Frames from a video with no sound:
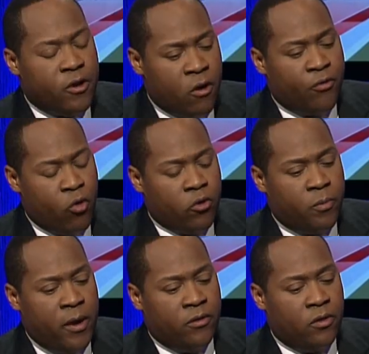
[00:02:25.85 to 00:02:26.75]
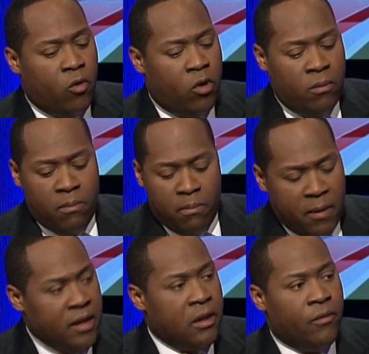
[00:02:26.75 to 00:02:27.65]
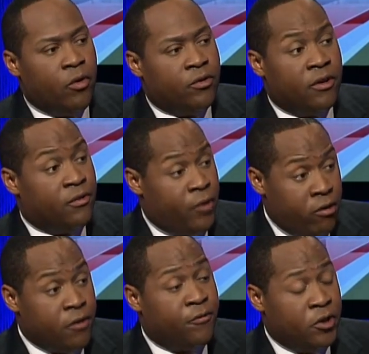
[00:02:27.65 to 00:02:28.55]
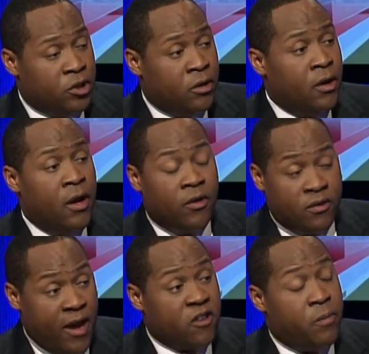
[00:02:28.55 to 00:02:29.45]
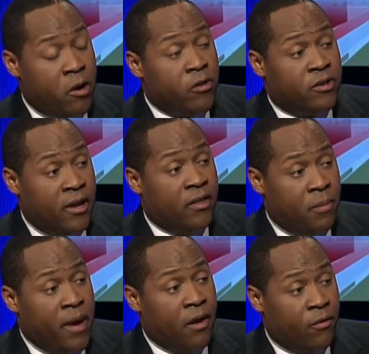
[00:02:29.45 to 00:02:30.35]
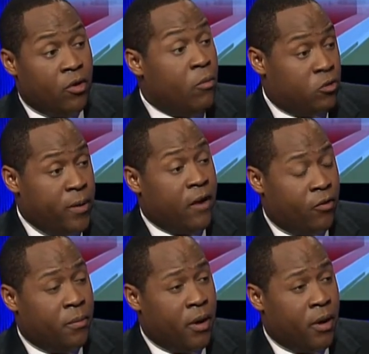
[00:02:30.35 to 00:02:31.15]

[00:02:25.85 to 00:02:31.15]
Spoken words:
this Air Force base, on many levels, is very efficient. The taxpayer is getting their most bang